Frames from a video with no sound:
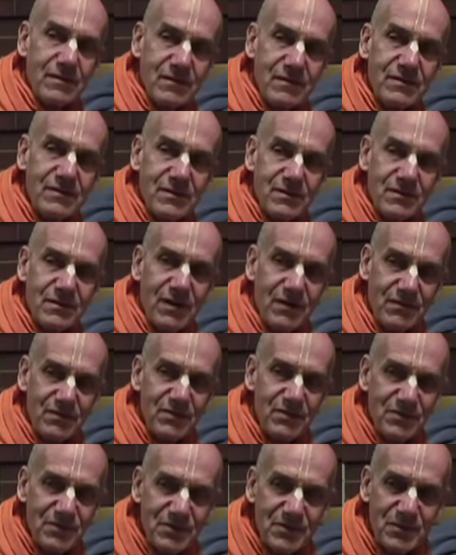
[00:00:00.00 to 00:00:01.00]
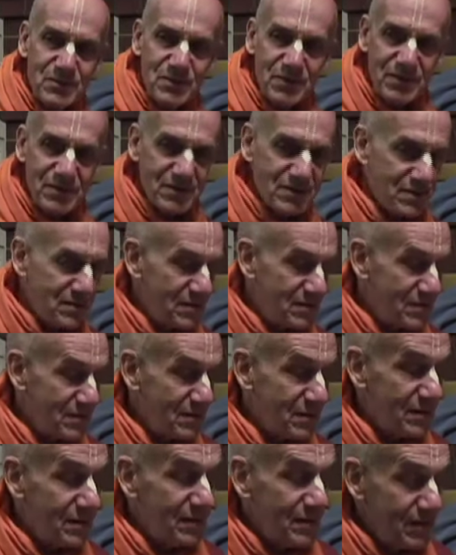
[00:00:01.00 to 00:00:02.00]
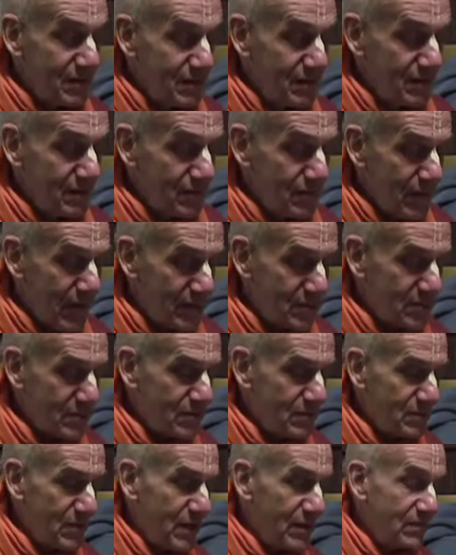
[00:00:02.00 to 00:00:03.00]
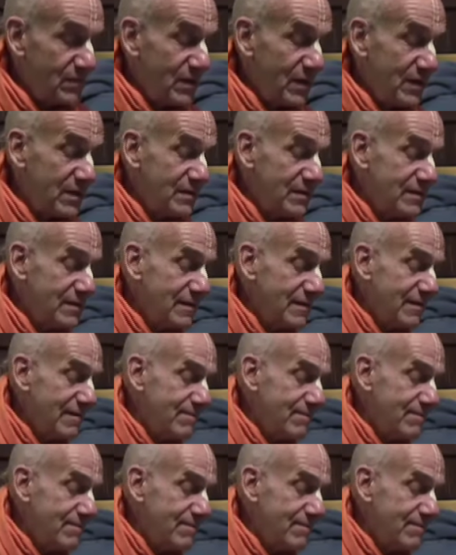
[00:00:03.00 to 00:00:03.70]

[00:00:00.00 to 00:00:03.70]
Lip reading: Isn't it? Have you experienced these rascal Mayavadis?